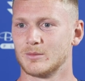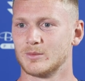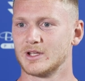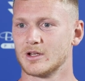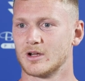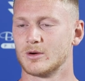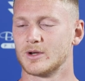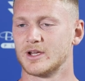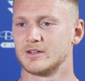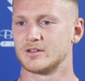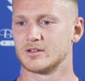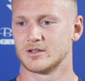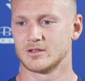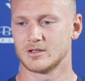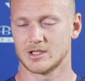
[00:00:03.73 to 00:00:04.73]
Like, we go away
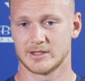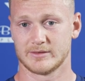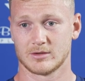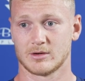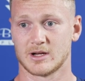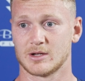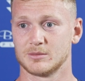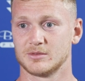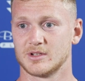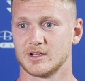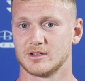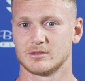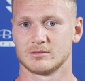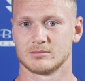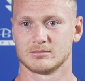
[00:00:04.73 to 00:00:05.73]
to other grounds
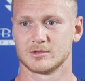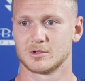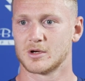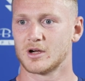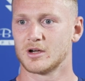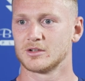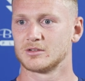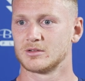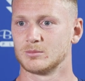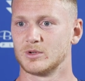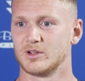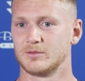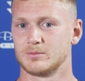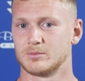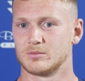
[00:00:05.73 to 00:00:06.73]
and it's grass, and
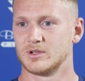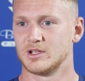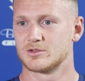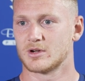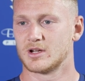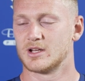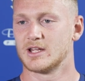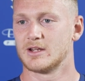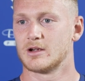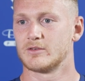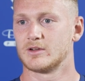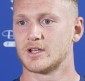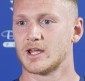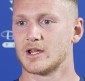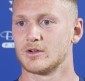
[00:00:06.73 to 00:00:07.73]
we train here
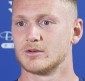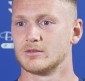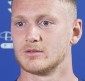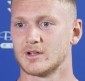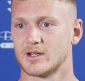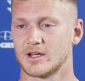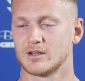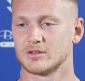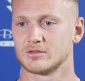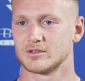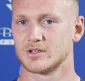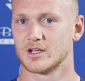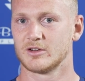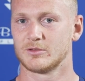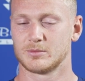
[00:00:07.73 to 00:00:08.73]
every day on
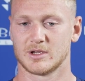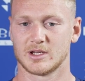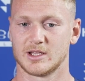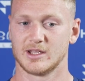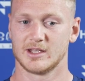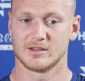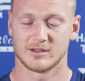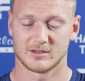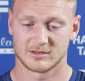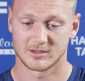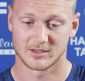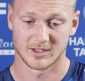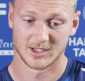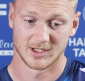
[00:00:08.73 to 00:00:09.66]
AstroTurf. But it is